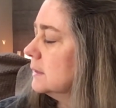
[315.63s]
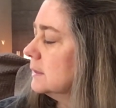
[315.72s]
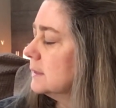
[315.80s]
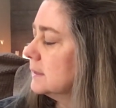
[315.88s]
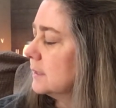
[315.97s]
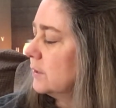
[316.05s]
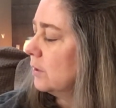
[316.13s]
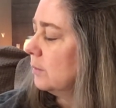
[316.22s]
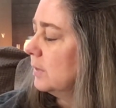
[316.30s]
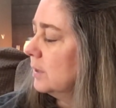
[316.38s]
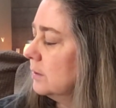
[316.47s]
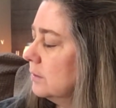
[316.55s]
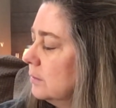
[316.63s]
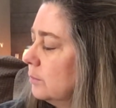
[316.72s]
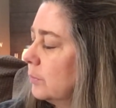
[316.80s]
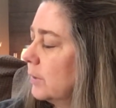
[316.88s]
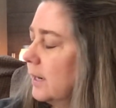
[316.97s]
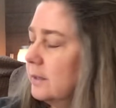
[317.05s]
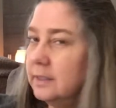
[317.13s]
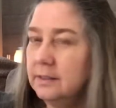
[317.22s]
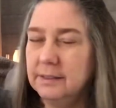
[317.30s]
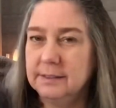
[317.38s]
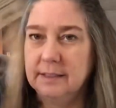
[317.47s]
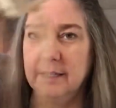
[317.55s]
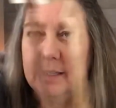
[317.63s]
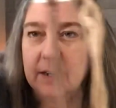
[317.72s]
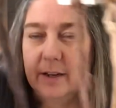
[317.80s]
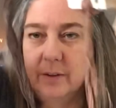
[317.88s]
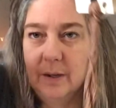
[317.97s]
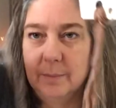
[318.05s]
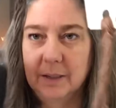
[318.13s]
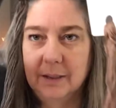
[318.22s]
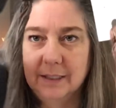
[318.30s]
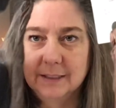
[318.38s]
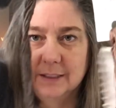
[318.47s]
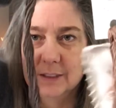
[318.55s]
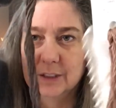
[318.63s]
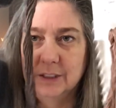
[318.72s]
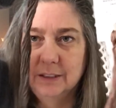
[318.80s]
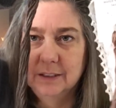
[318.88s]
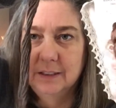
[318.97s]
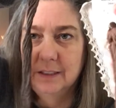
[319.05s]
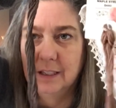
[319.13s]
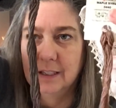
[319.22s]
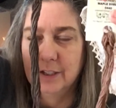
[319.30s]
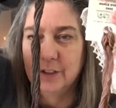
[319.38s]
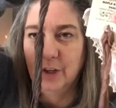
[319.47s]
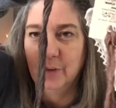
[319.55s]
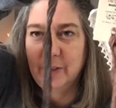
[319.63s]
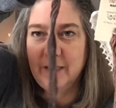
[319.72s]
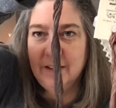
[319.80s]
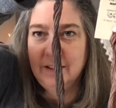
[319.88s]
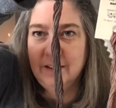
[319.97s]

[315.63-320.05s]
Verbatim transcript: Cindermill brown, it looks like. I don't have my glasses on. I'll let y'all read it